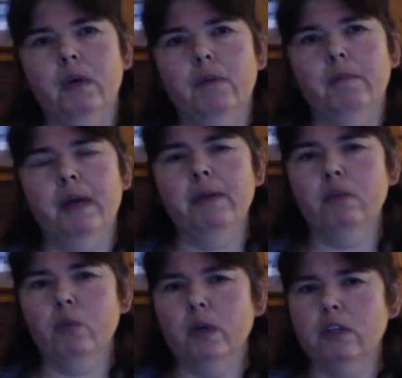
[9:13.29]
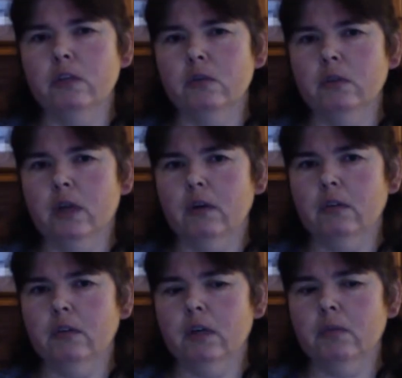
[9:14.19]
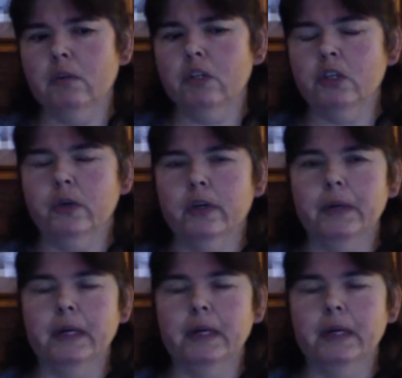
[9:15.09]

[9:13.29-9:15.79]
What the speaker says: maybe 22,000, I'm not sure.